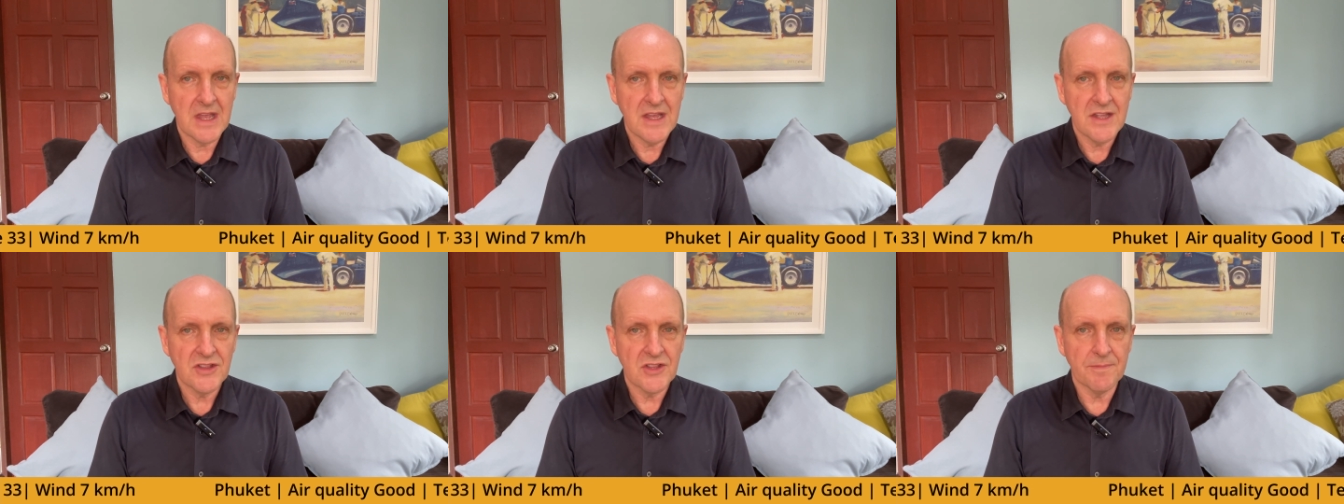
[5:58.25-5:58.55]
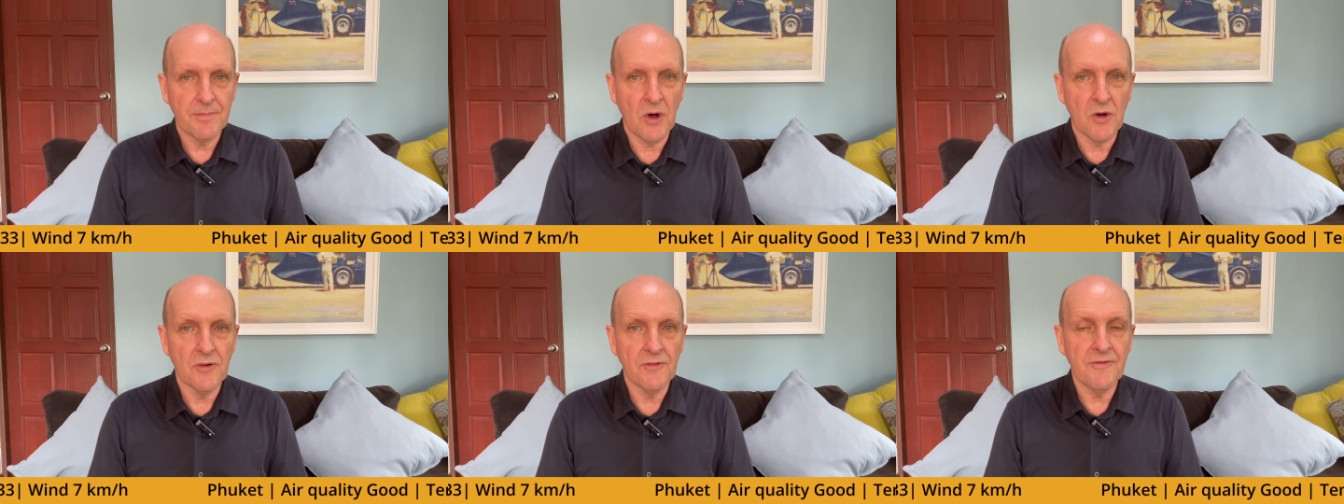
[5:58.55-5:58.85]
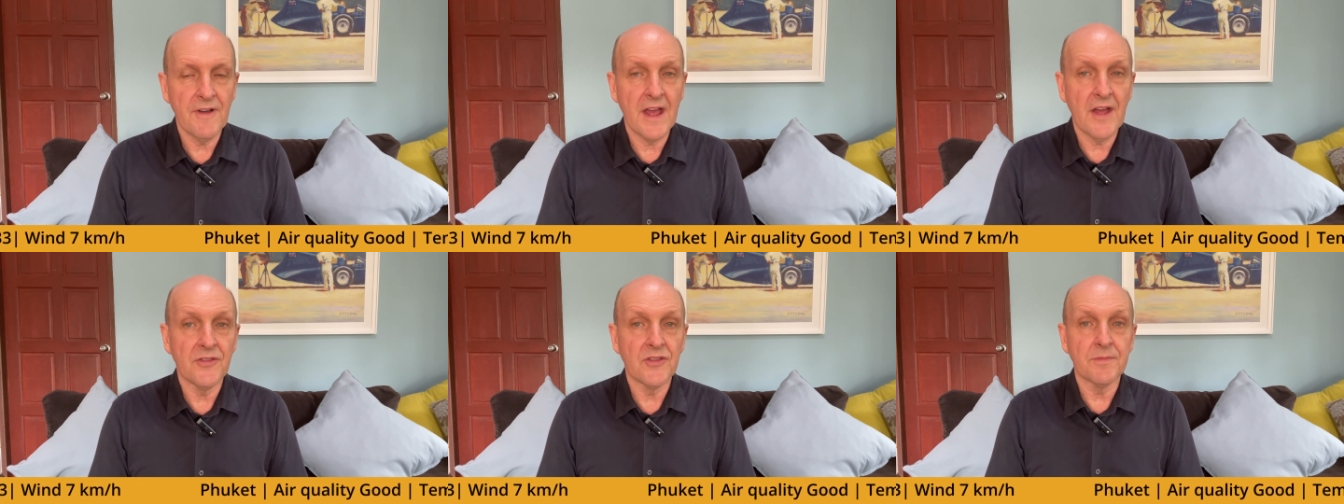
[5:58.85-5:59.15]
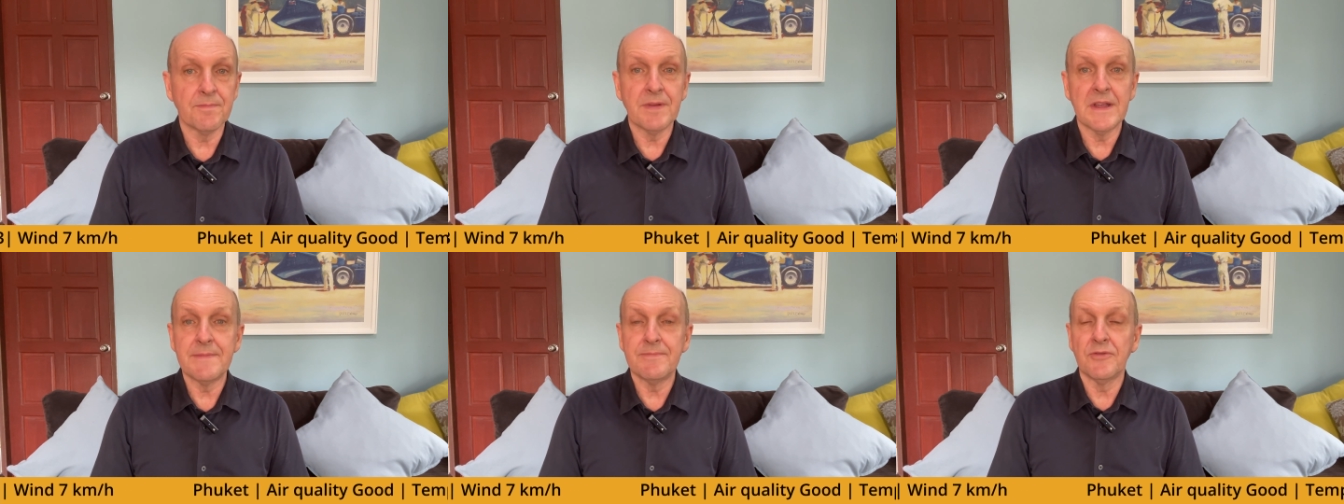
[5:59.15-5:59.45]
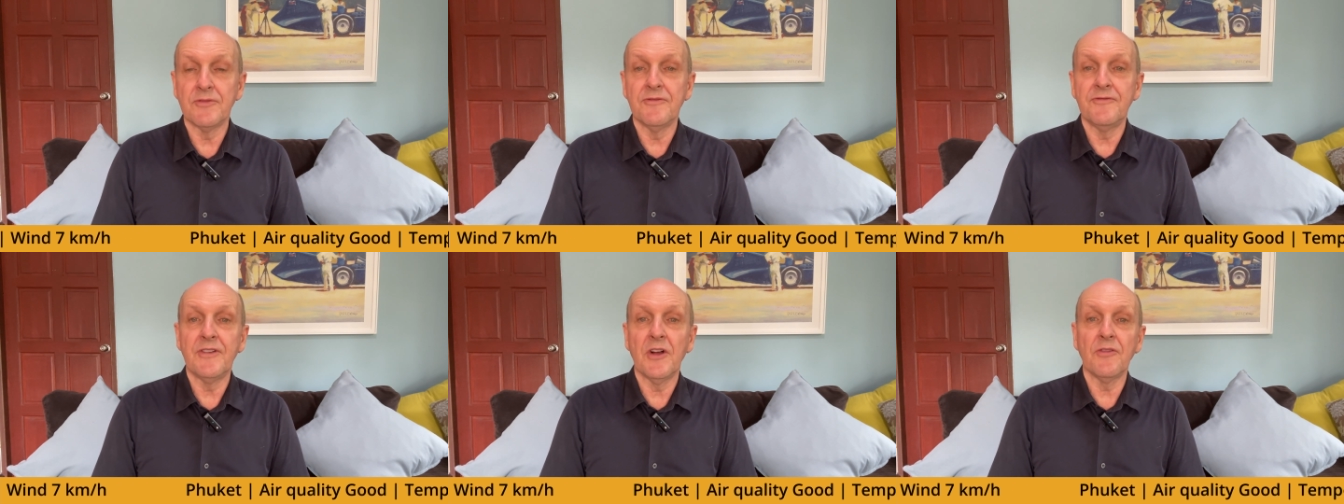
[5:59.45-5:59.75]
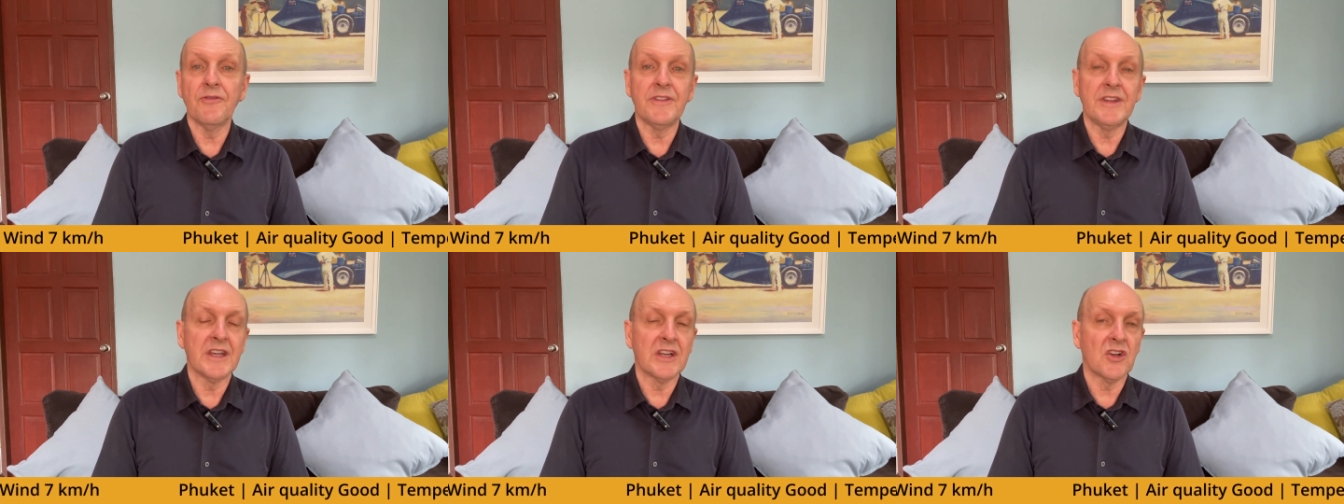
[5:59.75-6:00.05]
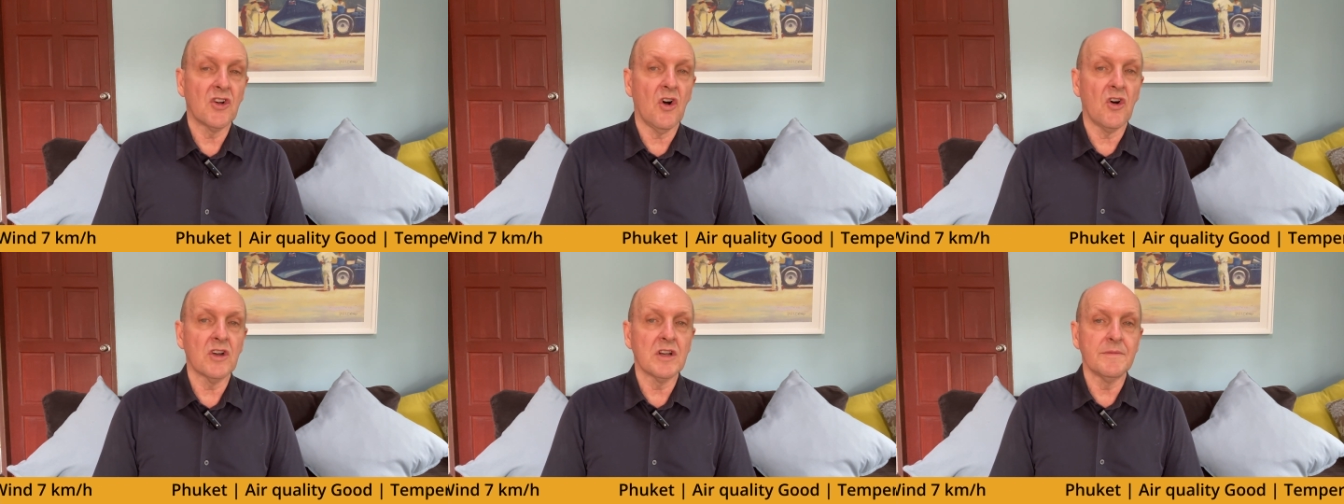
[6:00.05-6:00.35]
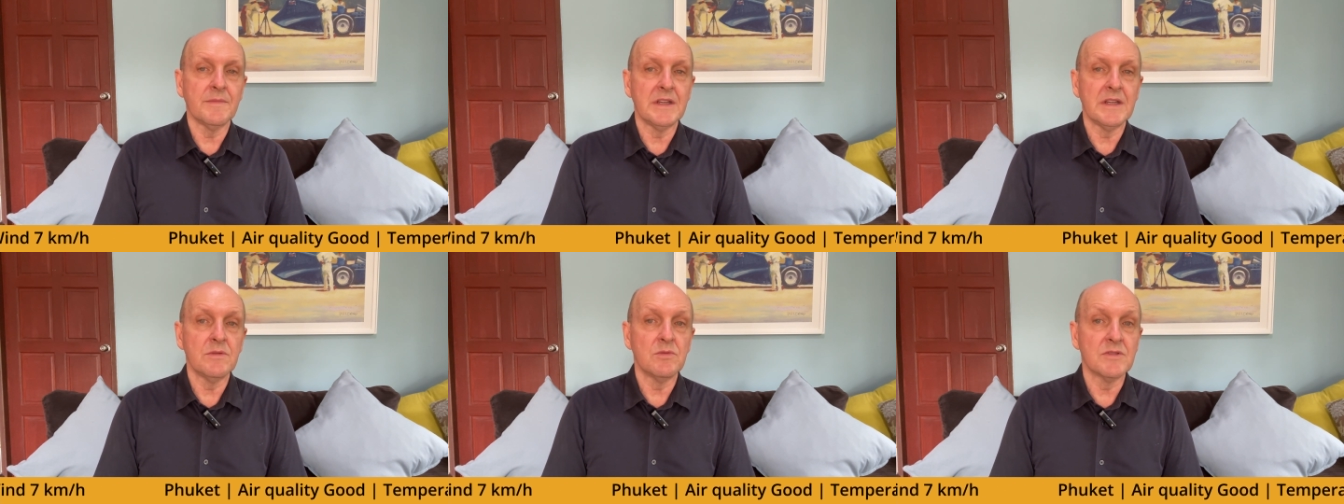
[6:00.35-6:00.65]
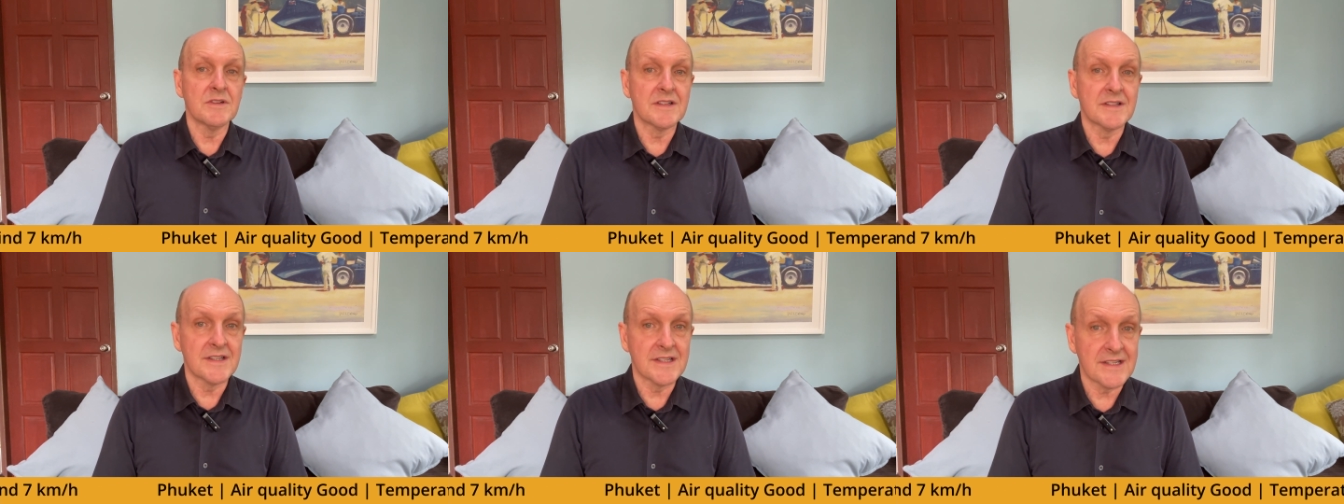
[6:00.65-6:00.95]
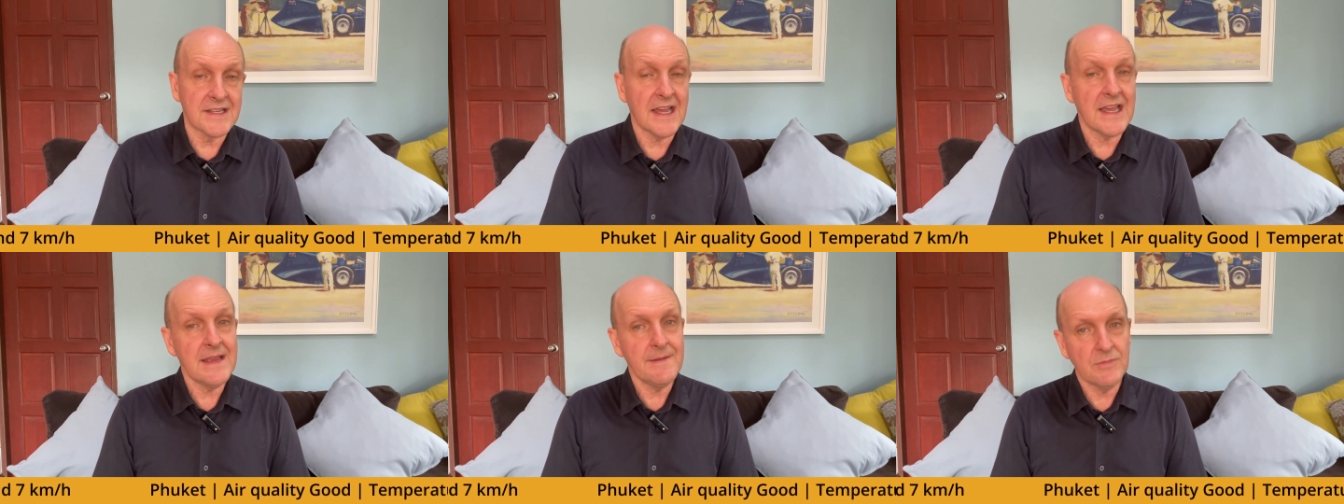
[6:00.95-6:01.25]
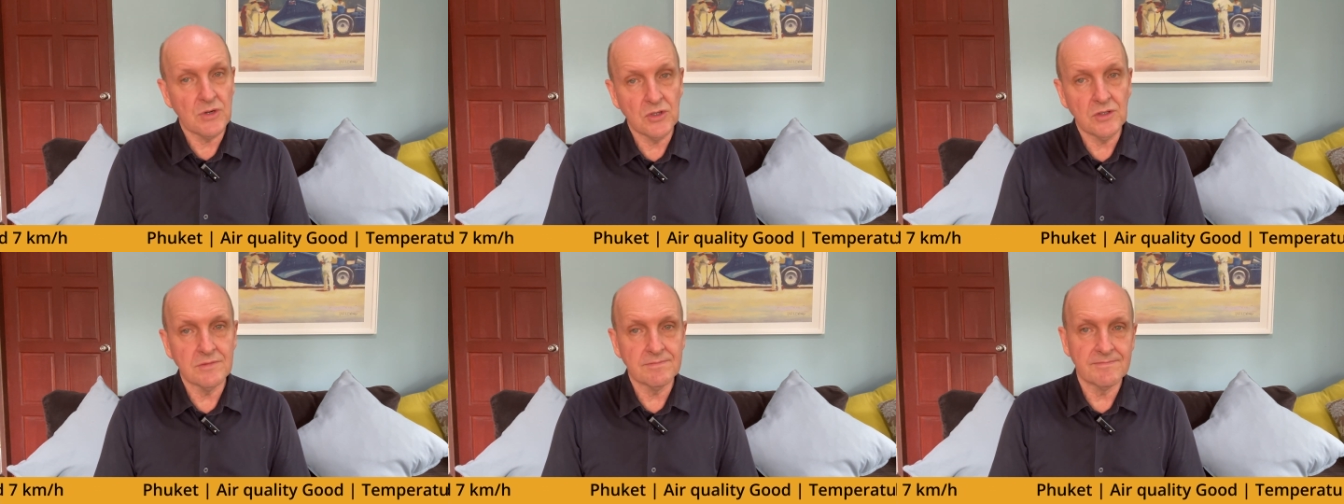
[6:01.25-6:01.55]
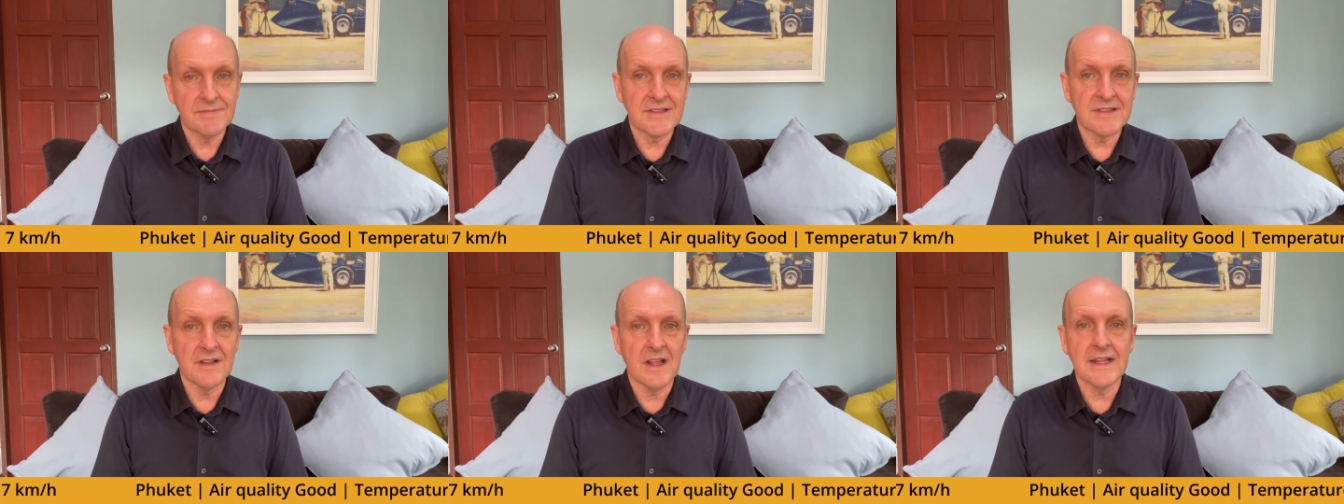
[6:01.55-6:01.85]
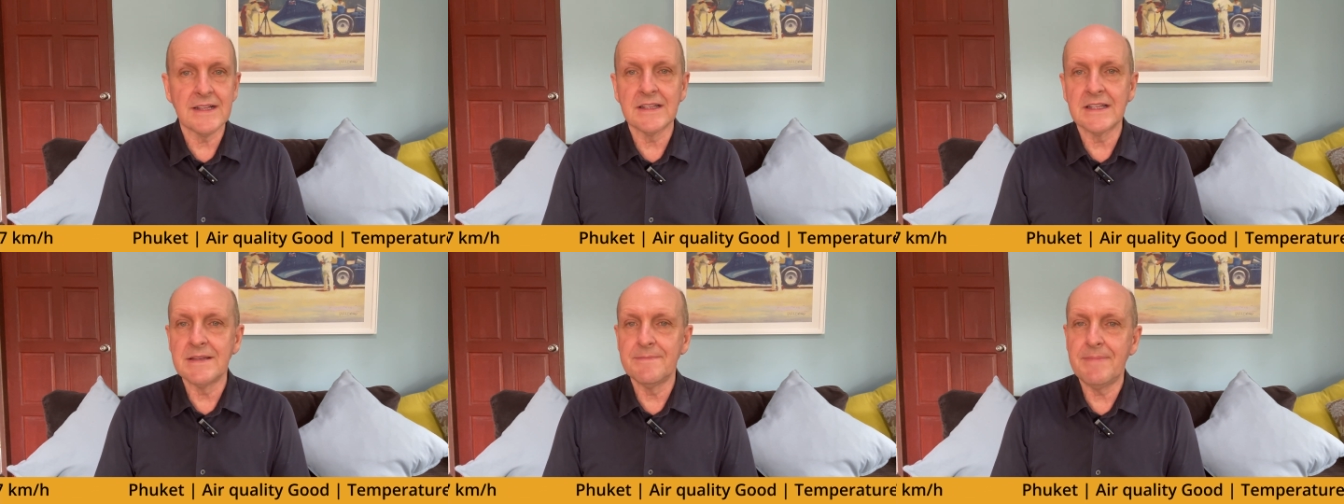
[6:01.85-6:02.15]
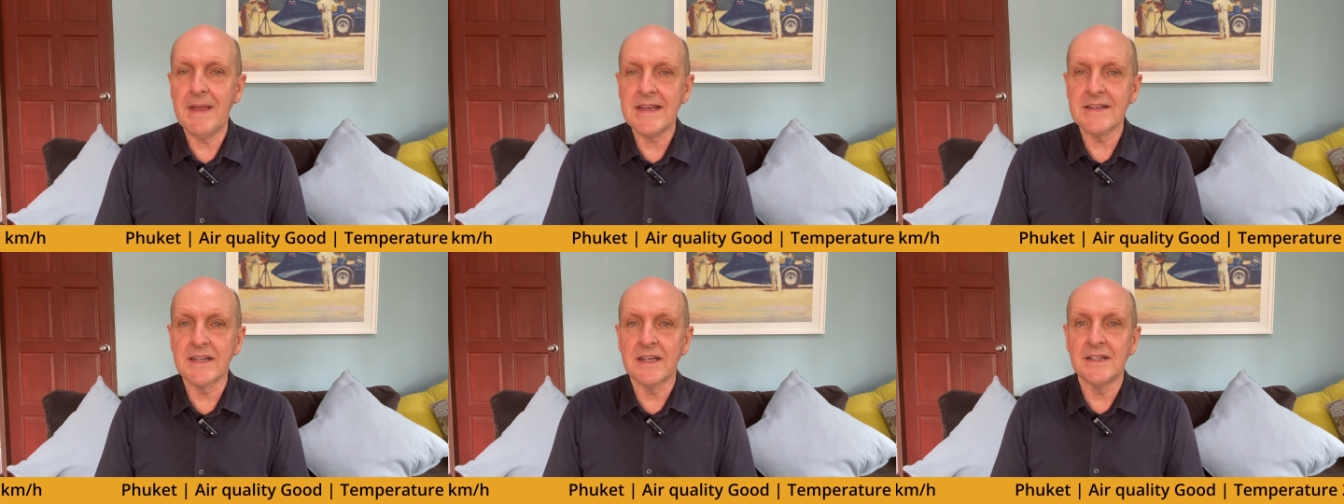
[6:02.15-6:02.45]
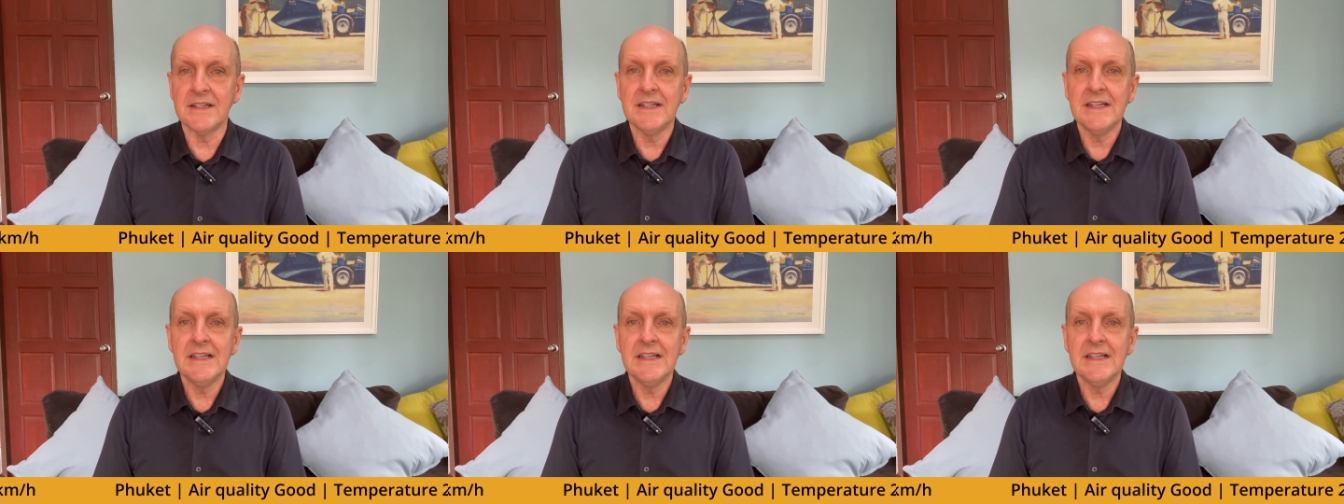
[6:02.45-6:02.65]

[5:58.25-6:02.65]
The poll found that people felt the economy was the same or slightly better,